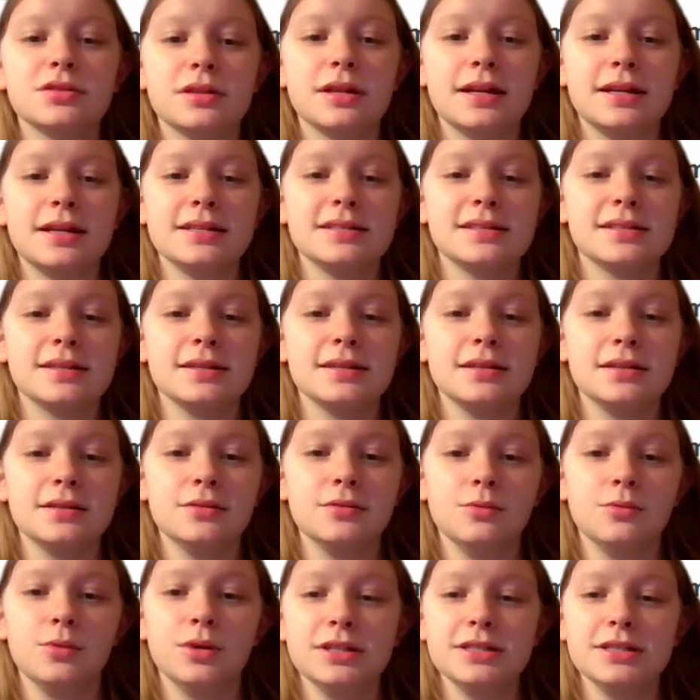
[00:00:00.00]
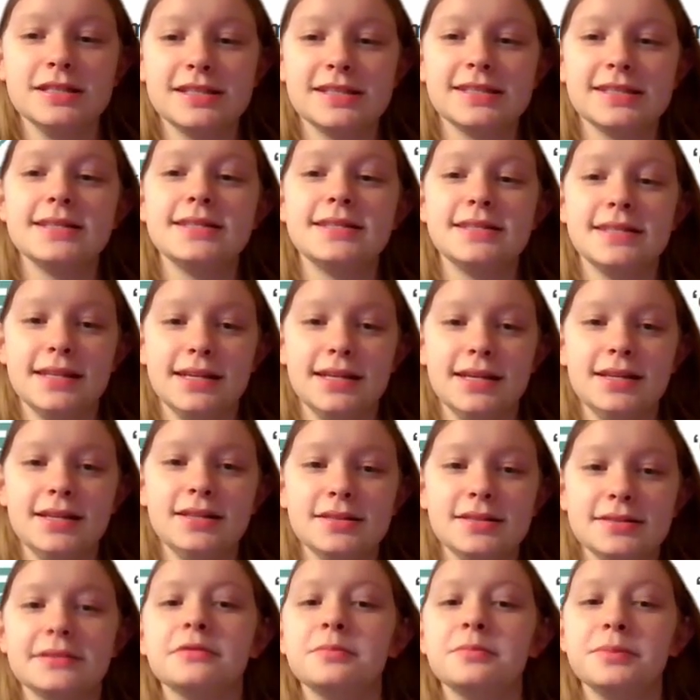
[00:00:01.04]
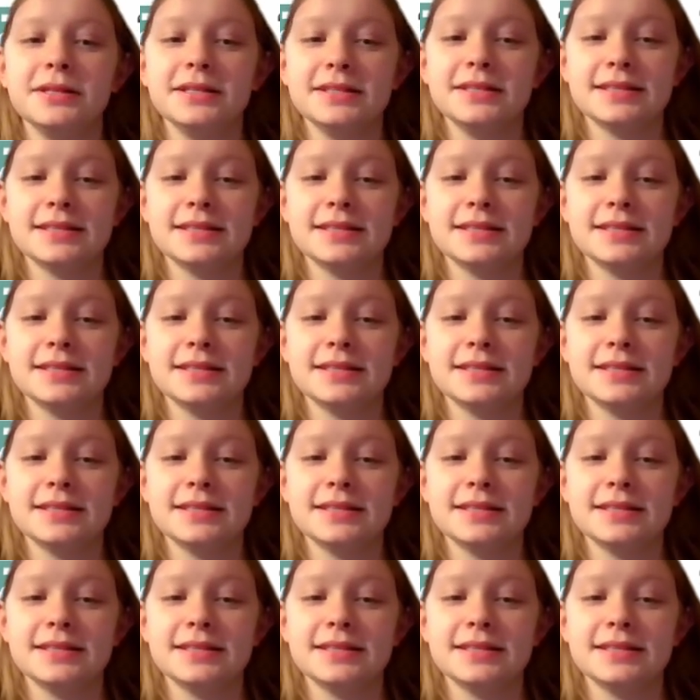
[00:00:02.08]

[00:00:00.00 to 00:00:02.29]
that is one sits in it, so it would be a